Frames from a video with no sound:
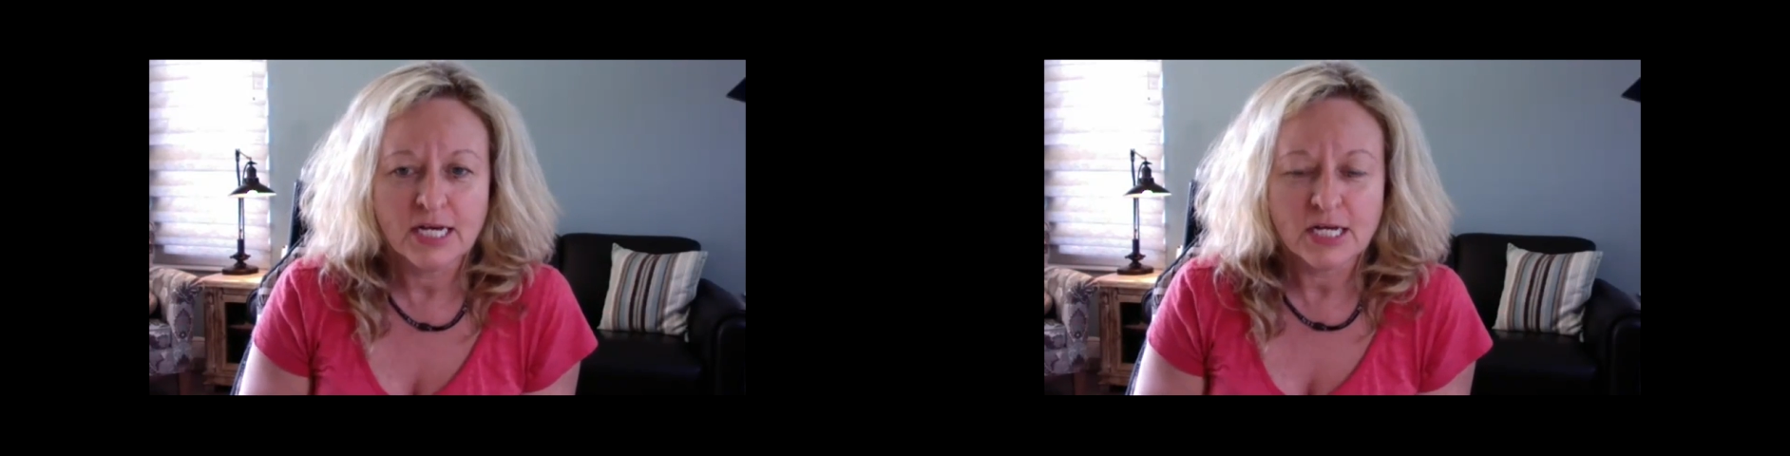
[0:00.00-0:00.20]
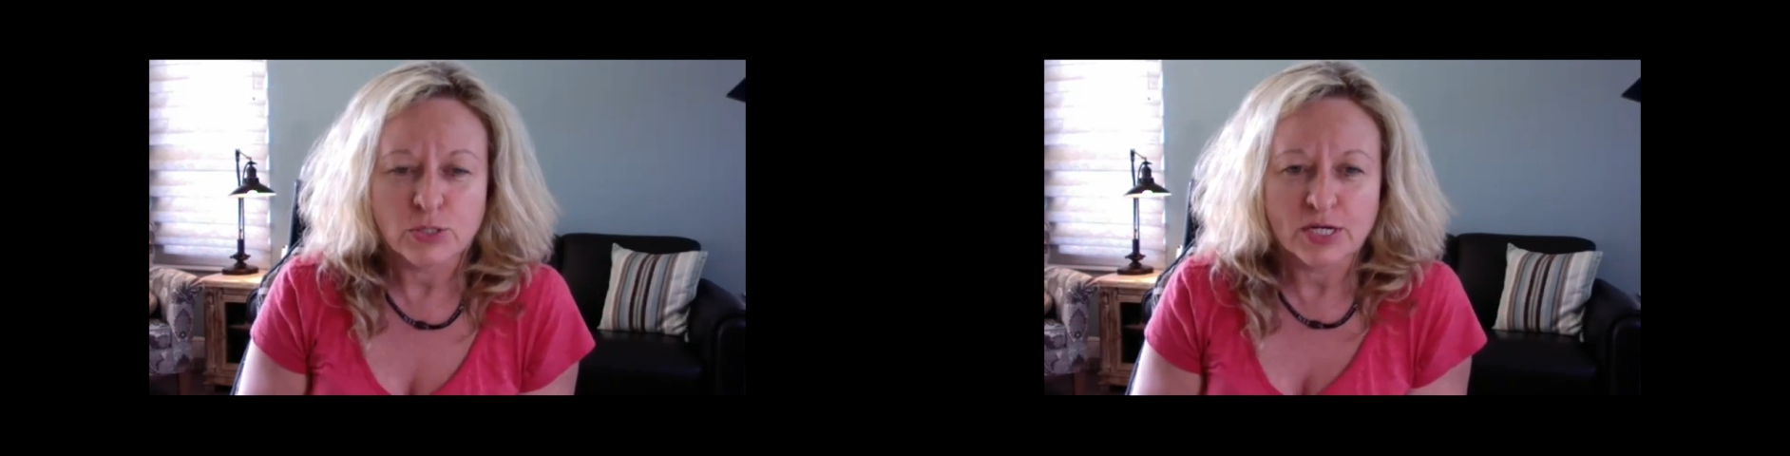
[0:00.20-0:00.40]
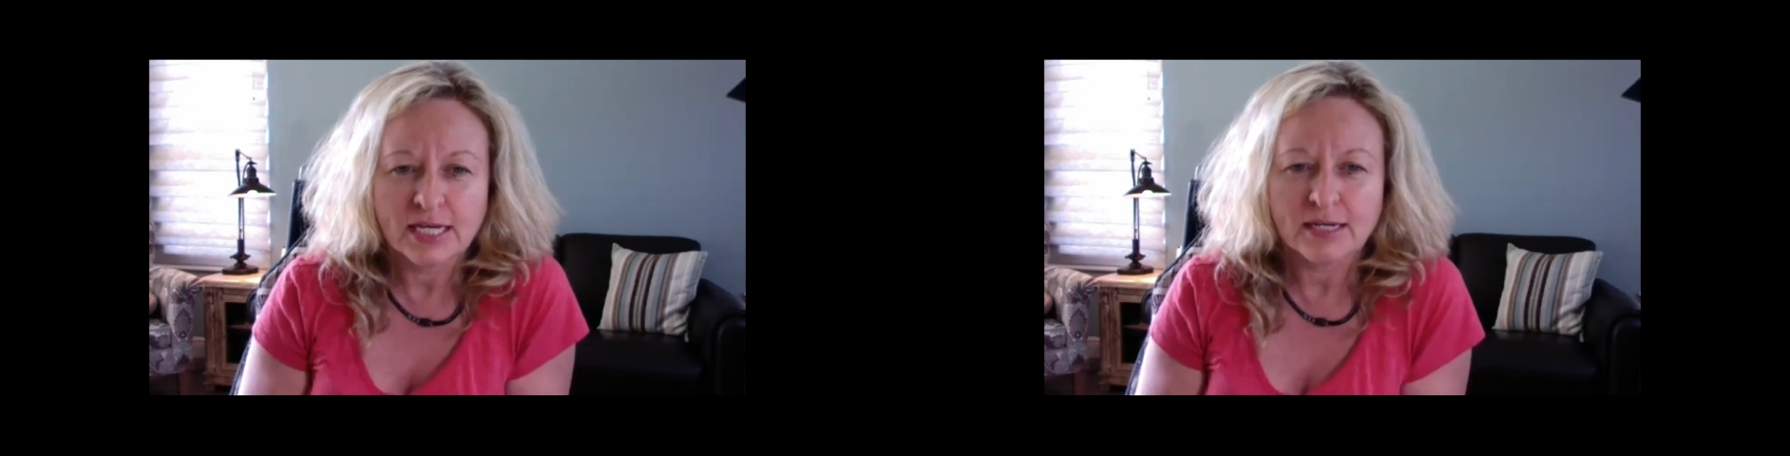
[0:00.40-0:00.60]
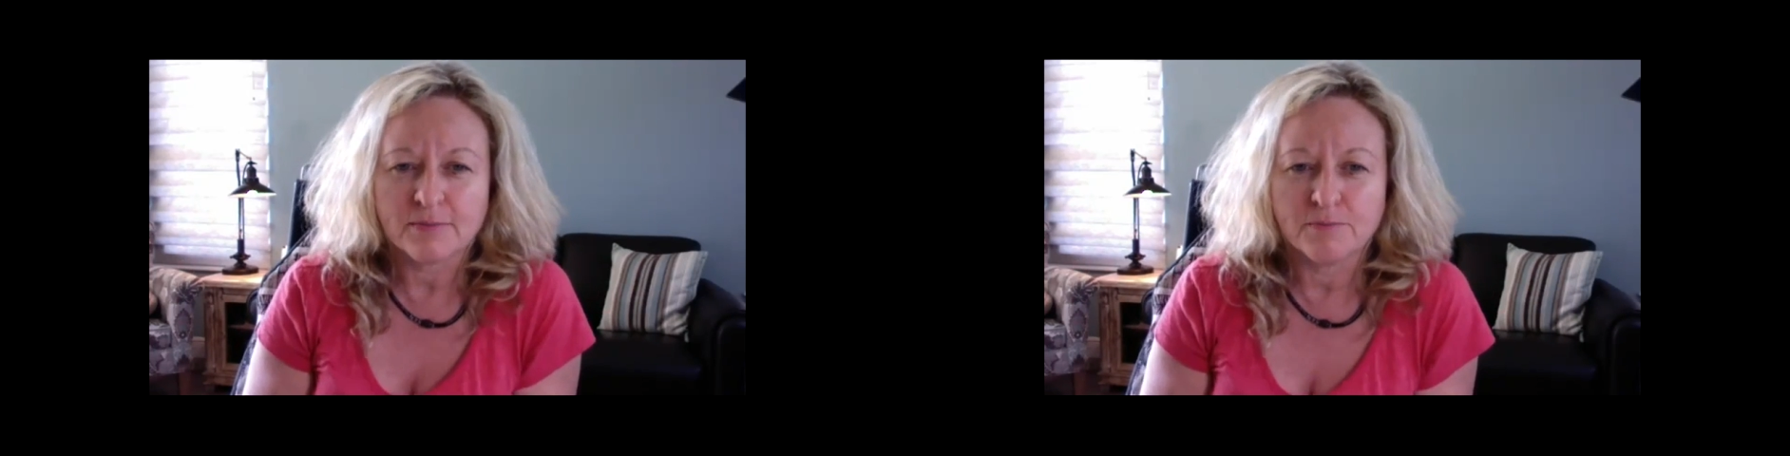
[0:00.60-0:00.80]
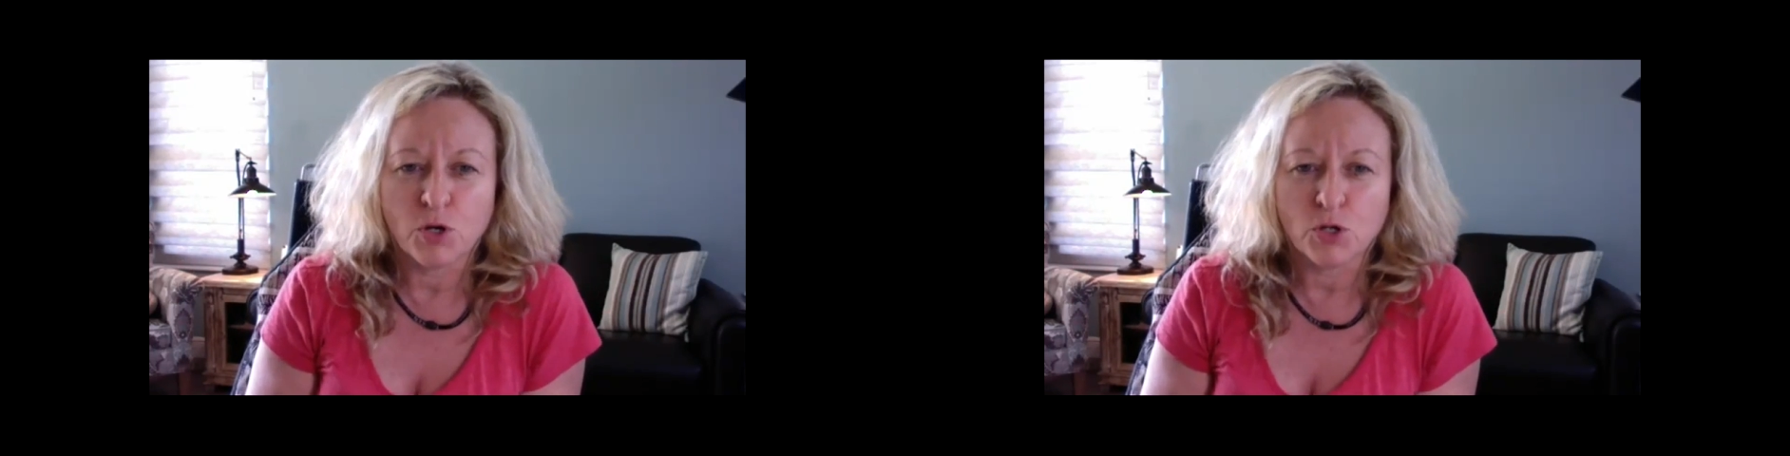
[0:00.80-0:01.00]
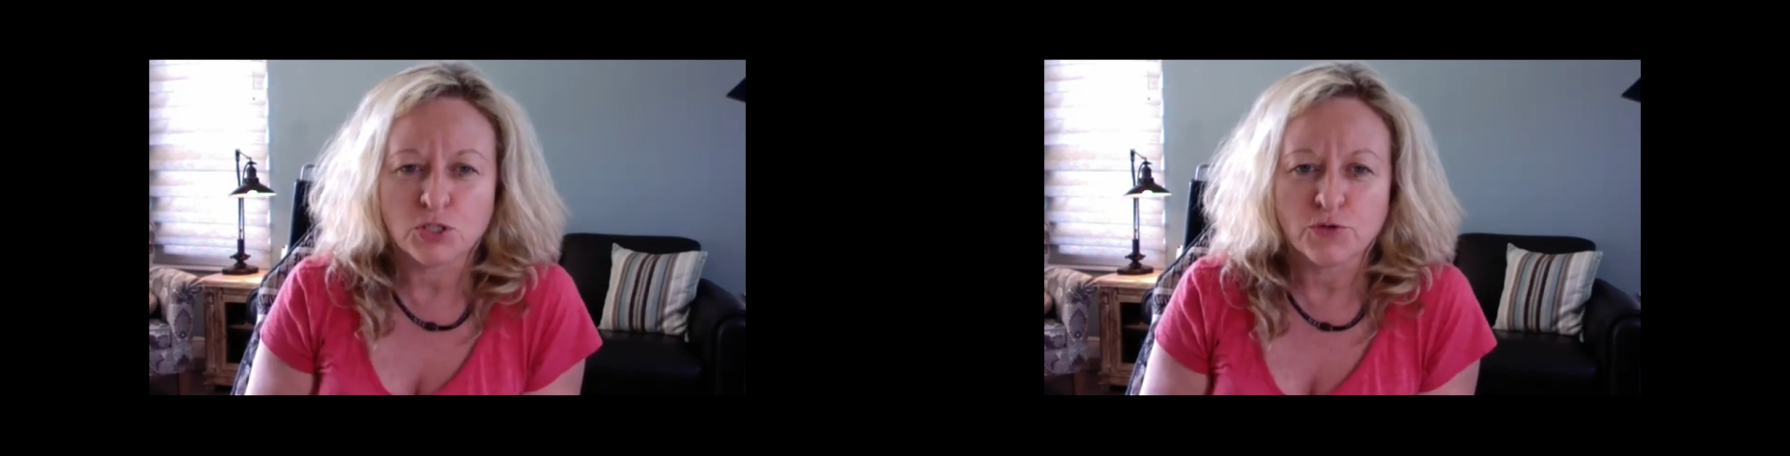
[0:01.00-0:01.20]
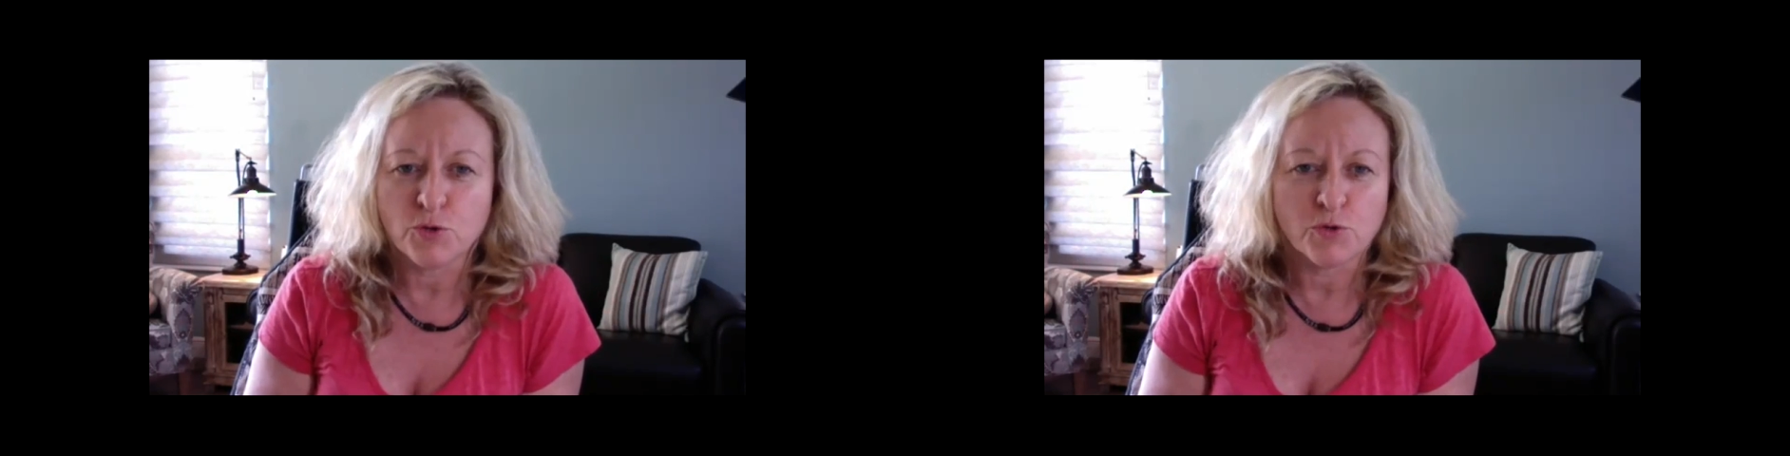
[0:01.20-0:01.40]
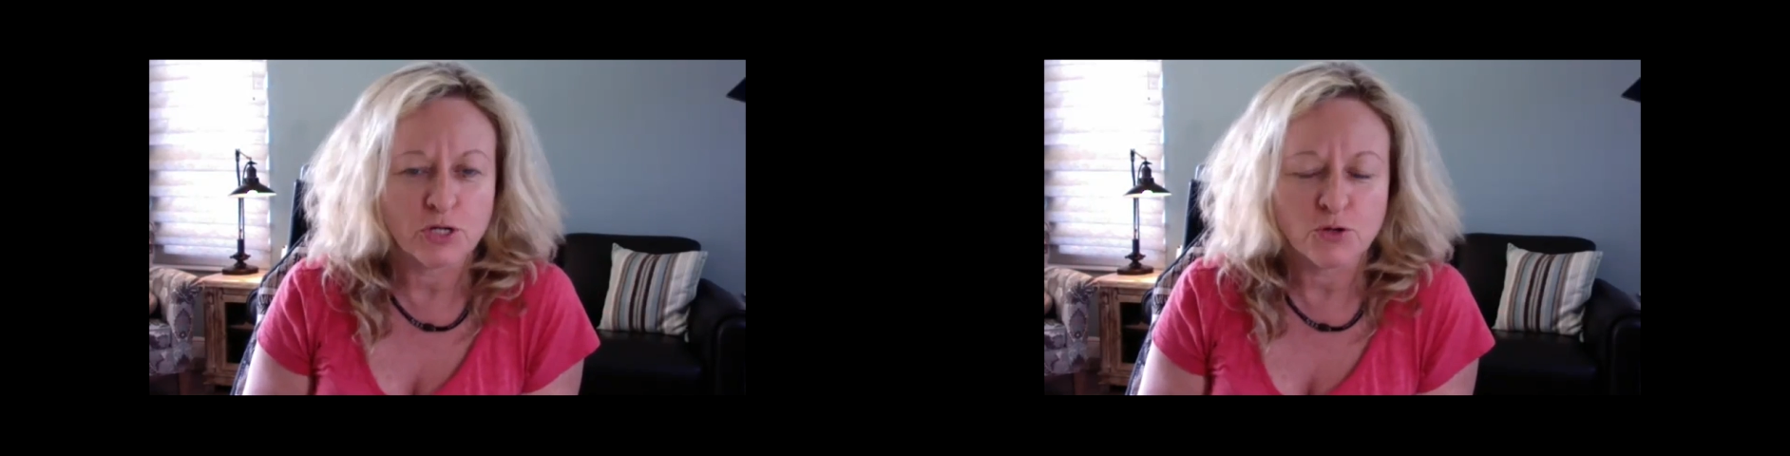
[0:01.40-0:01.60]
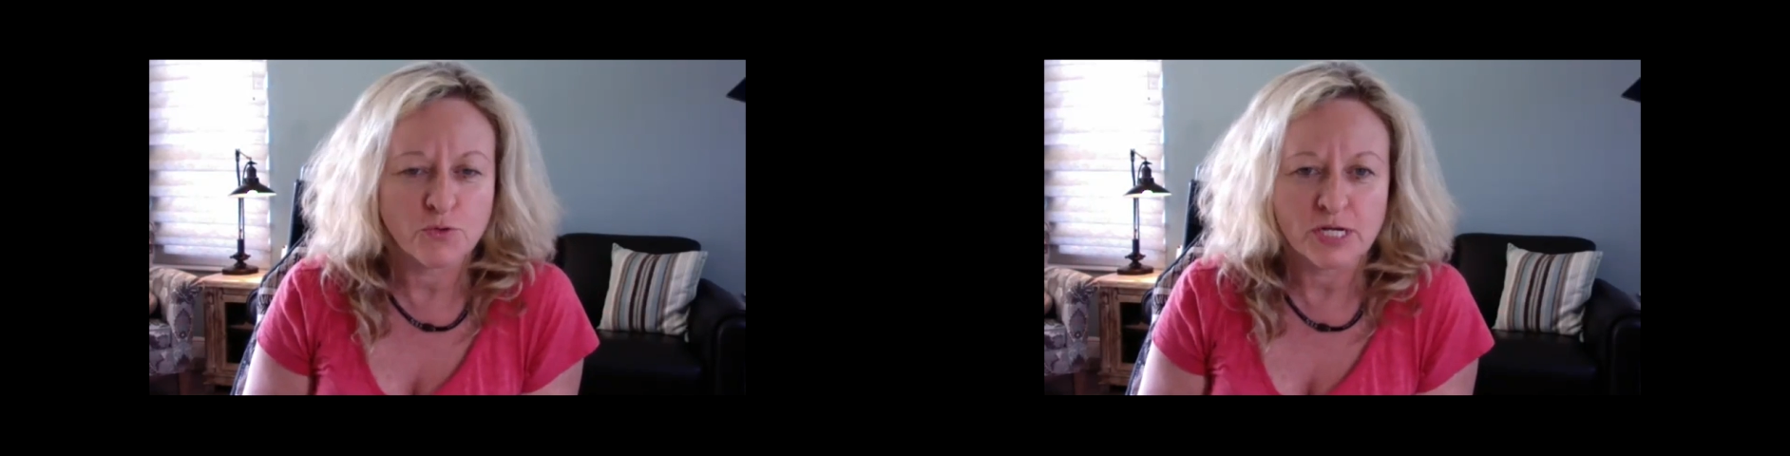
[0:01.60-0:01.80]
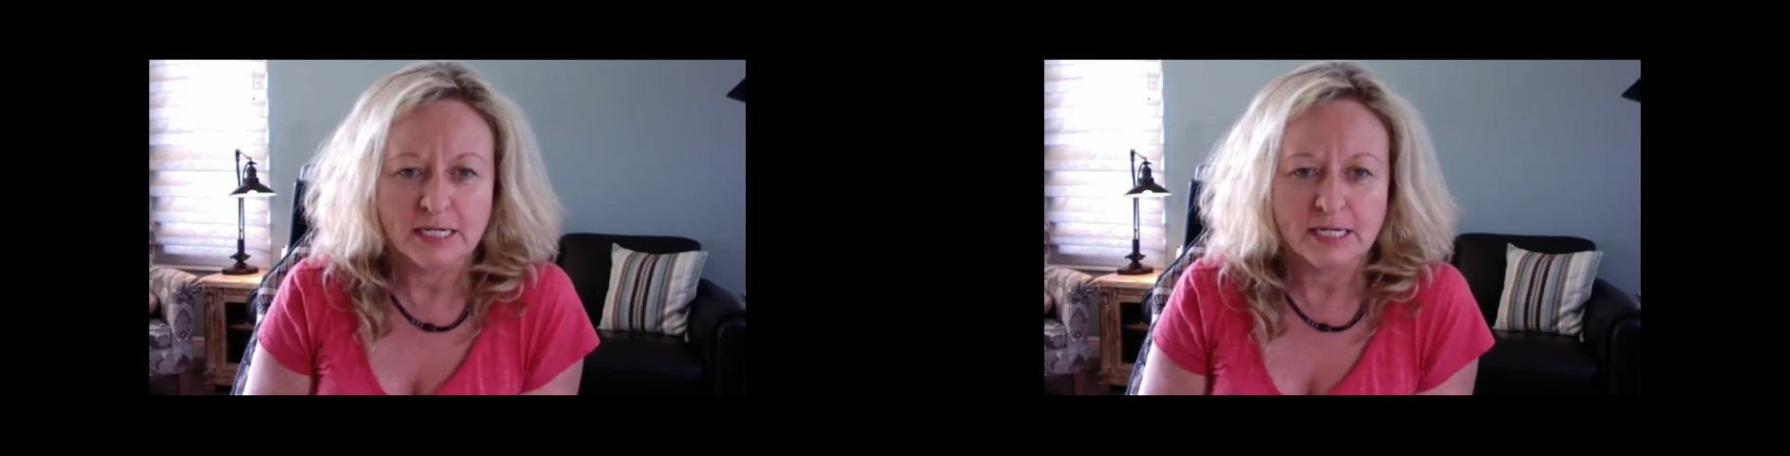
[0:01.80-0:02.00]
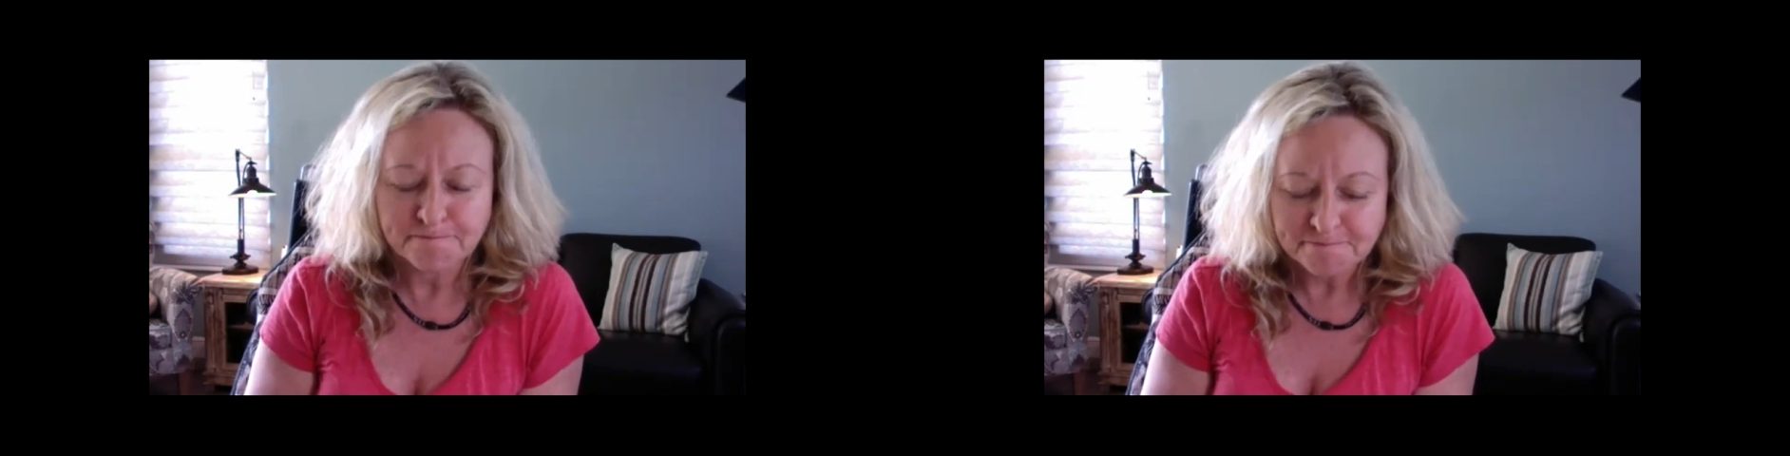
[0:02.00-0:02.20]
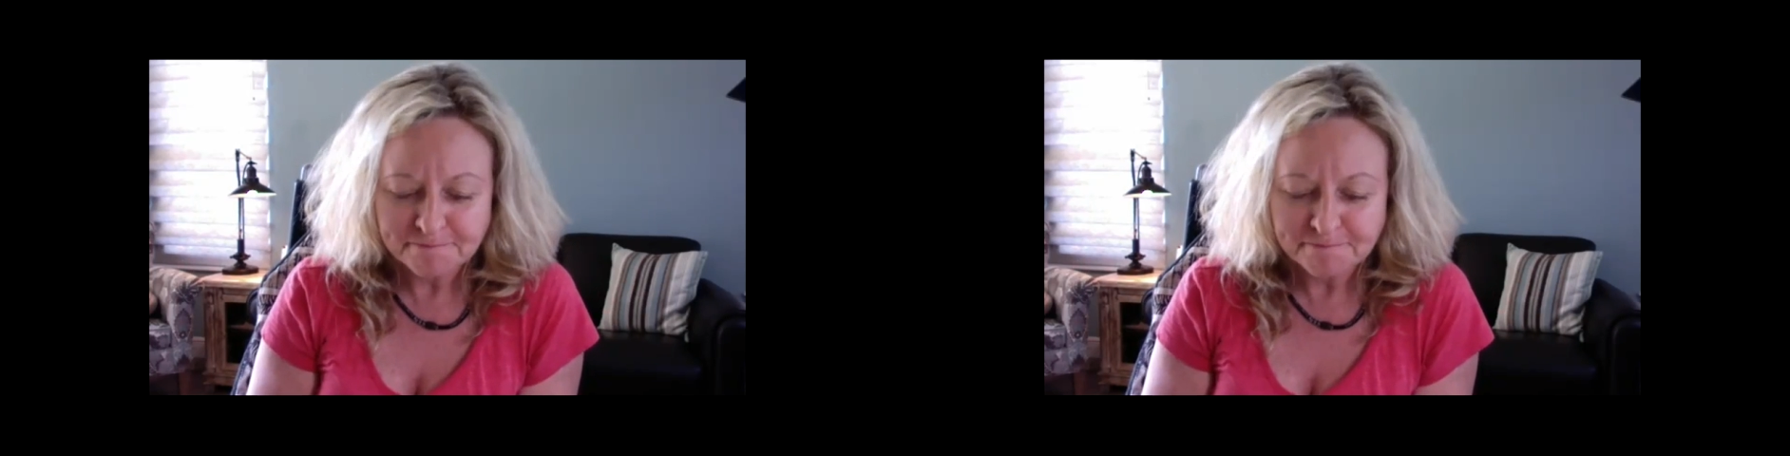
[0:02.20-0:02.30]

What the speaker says: So I think most of you would agree,